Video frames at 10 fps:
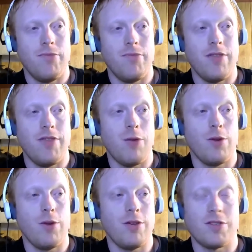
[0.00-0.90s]
Then they
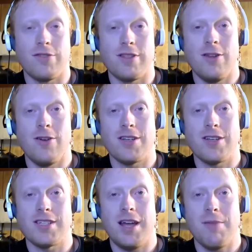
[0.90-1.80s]
were used for the
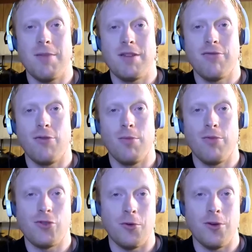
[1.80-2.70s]
longest time in the form
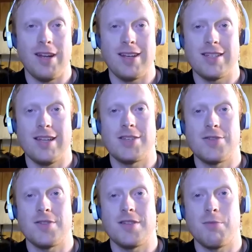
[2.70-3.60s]
of shortenings and that
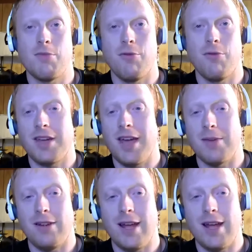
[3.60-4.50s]
sort of thing before it
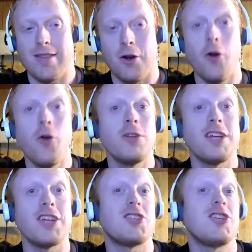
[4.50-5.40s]
came to light that,
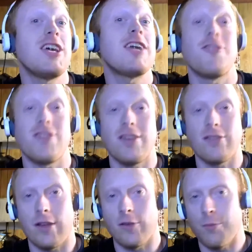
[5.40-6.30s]
holy shit, are
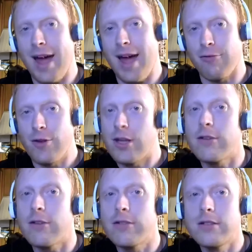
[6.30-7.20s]
these things bad for
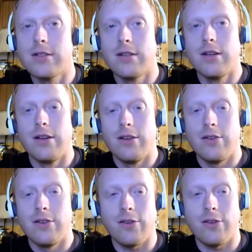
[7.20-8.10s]
you?
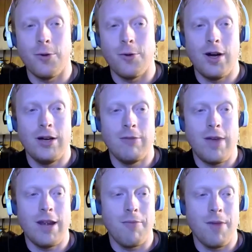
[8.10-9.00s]
So
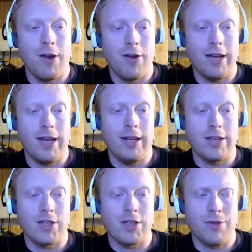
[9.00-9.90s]
in America, at
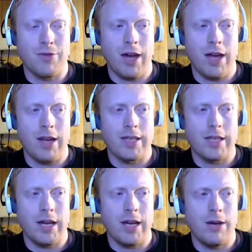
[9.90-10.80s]
least, we
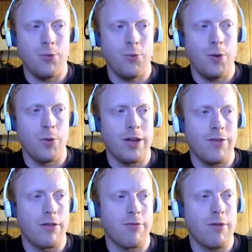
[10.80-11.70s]
were
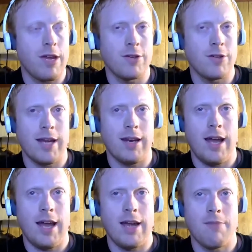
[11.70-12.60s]
given a 3-year
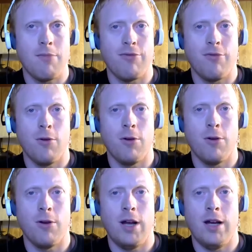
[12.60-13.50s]
deadline
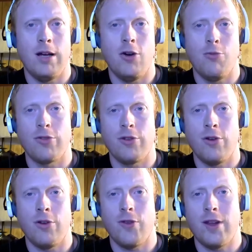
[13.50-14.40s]
before almost
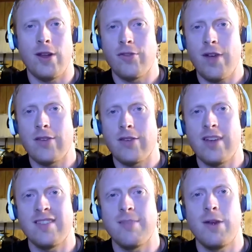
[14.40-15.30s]
all trans fats
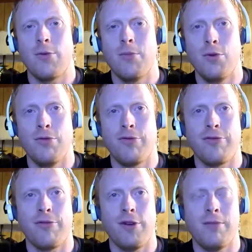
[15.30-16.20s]
had to be
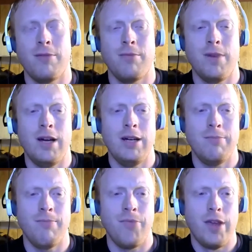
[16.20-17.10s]
removed from
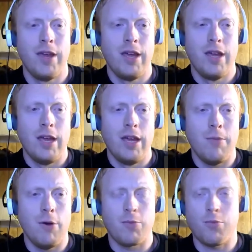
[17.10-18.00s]

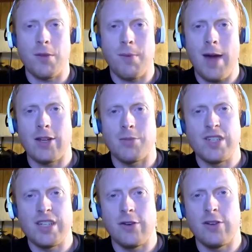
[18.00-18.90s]
most prepackaged
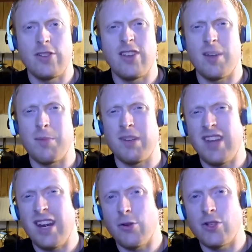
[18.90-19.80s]
materials, things like
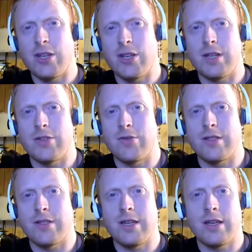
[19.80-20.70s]
potato chips, that sort
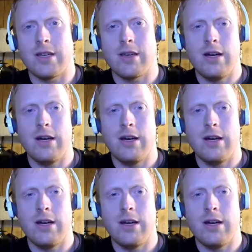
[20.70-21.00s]
of thing.